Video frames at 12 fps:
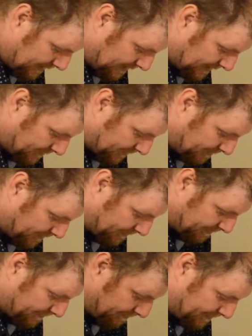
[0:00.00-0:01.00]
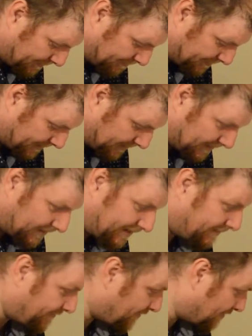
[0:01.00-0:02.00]
This one's paprika, and
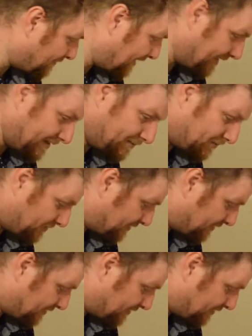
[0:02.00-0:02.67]
I've forgotten my labels,